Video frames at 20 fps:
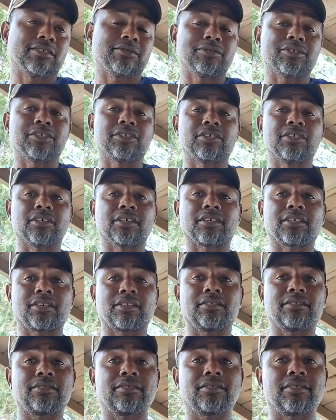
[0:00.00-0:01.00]
was
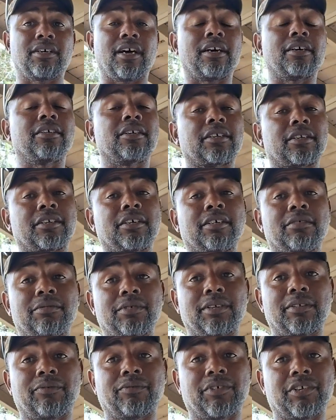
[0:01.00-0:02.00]
I hooked up
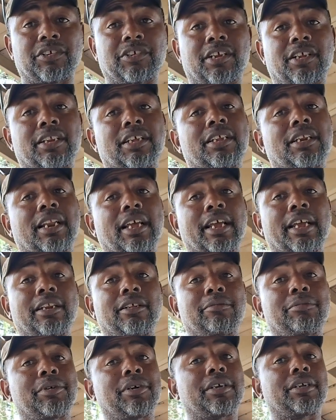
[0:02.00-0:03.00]
with the fish. I didn't land
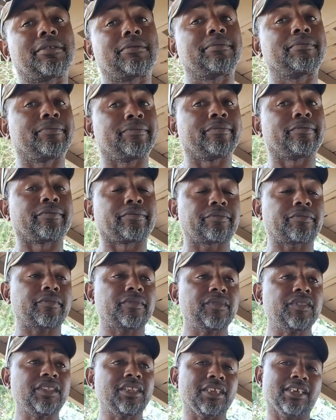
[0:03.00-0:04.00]
it, but
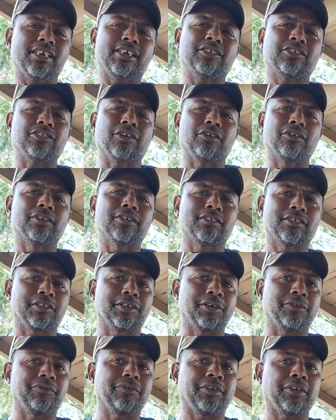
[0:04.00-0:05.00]
it showed
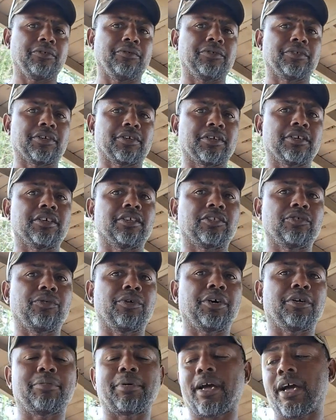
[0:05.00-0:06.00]
itself, and it was a good
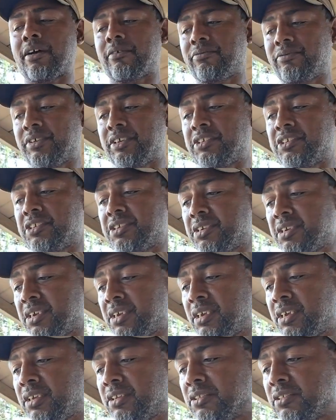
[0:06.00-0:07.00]
12-pound fish.
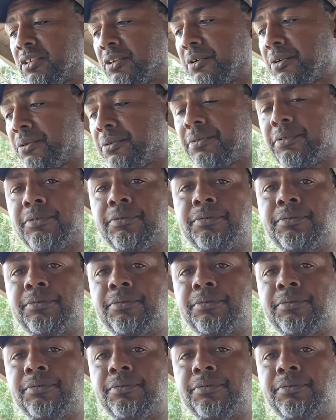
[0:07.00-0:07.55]
So